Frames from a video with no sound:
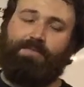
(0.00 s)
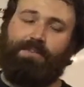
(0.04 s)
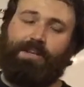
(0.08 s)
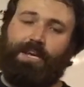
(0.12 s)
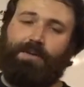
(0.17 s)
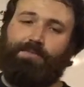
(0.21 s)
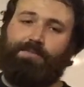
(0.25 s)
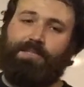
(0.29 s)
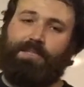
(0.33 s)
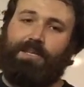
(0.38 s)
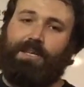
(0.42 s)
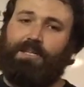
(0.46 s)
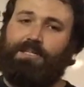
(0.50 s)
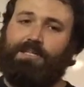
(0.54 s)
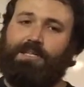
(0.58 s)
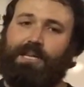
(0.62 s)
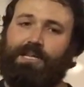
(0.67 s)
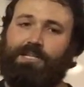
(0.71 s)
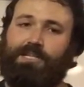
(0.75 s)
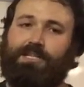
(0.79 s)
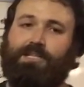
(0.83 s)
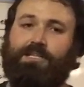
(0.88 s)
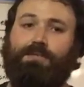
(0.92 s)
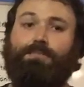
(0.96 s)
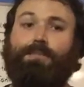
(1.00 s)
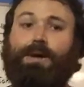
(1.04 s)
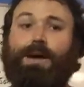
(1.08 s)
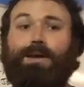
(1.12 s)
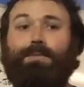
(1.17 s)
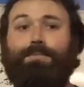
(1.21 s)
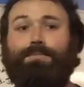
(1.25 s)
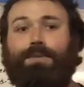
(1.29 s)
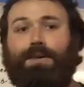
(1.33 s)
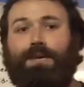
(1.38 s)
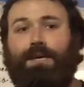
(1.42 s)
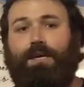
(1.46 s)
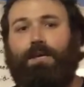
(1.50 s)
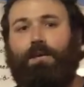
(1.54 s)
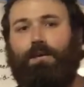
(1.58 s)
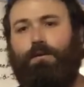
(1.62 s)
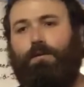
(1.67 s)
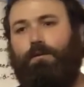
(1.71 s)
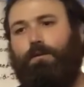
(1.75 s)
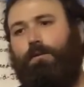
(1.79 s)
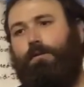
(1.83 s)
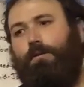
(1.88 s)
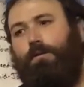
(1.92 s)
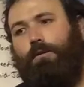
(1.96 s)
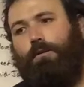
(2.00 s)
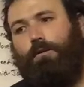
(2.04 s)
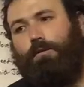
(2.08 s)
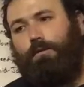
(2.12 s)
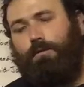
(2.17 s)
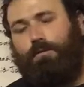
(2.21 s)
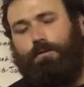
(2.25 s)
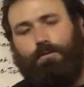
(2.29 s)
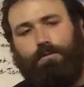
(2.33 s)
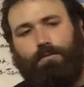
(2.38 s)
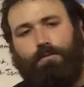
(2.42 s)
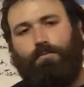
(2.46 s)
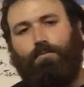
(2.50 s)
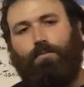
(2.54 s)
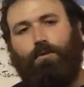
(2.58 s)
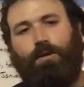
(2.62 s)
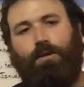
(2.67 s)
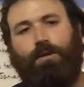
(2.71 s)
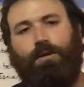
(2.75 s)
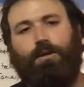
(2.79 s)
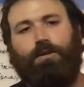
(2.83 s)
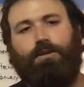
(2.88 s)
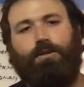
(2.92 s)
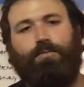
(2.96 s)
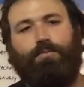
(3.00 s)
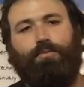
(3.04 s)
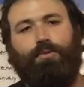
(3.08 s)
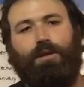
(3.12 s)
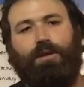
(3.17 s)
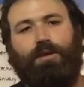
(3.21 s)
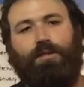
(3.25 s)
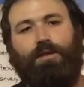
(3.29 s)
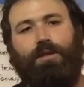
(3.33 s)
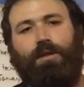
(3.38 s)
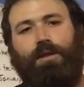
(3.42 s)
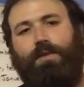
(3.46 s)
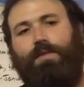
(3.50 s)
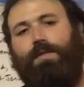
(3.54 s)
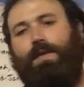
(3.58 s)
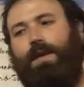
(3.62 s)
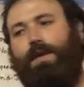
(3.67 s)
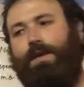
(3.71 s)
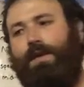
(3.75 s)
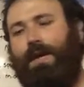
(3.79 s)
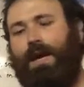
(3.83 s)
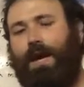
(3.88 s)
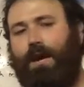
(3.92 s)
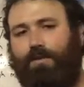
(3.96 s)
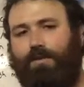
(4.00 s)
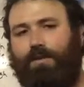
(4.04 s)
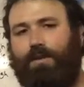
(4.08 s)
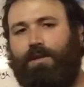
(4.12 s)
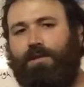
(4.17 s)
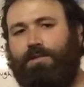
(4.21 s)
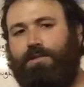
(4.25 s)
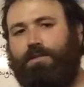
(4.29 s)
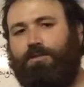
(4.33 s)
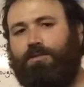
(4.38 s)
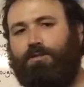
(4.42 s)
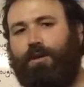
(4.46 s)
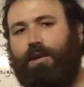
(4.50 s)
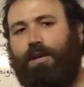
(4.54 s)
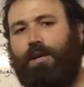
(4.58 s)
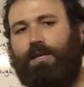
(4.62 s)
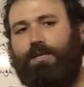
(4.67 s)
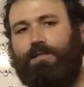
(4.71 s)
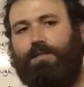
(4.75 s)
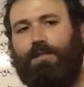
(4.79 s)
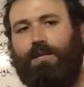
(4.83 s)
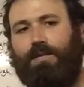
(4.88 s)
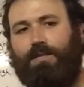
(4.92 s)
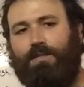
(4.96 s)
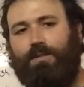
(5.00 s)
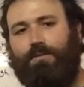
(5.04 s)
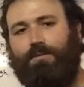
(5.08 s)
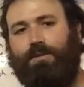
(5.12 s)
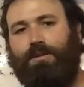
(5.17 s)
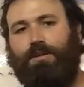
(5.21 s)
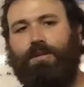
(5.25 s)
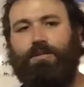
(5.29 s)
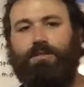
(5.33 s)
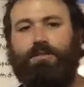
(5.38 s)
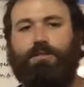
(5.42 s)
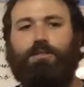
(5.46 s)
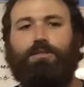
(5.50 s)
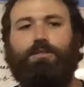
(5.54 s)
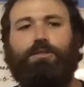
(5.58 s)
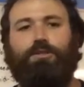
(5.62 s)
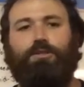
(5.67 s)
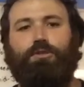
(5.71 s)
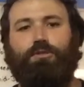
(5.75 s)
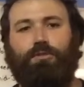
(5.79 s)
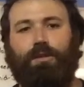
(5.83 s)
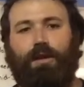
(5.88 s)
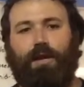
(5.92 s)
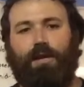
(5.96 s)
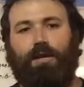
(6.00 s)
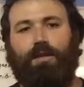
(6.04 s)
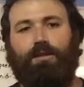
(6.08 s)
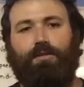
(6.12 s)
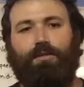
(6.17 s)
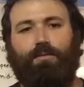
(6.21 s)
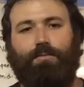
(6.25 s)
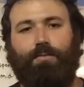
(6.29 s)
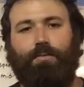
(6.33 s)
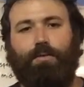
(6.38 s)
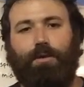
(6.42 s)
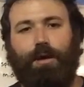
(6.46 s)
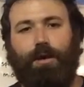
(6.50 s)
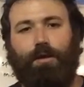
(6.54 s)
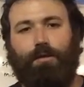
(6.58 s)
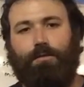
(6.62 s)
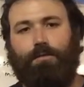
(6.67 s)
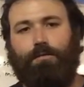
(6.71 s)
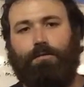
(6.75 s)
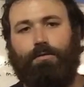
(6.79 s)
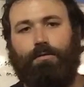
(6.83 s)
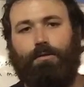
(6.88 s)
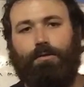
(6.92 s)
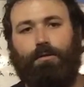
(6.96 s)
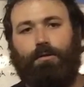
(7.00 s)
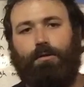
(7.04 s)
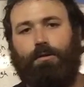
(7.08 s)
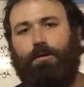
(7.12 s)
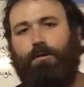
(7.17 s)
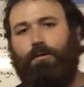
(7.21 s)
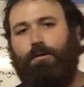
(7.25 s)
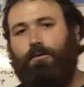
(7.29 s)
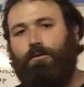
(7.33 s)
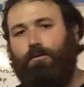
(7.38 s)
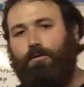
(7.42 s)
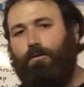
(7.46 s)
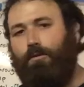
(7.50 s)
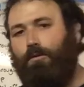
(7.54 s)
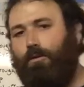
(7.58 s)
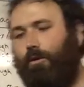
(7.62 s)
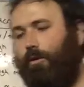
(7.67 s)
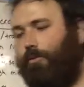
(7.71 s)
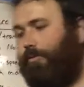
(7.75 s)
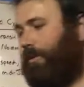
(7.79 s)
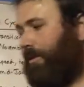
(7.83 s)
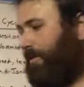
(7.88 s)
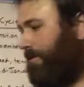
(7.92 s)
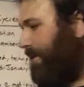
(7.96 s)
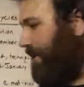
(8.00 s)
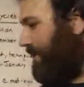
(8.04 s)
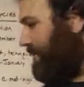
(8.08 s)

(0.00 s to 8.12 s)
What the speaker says: times a day sessions might be working on the breathing, and they count that as a training session because it's training their breath. Cool, hope that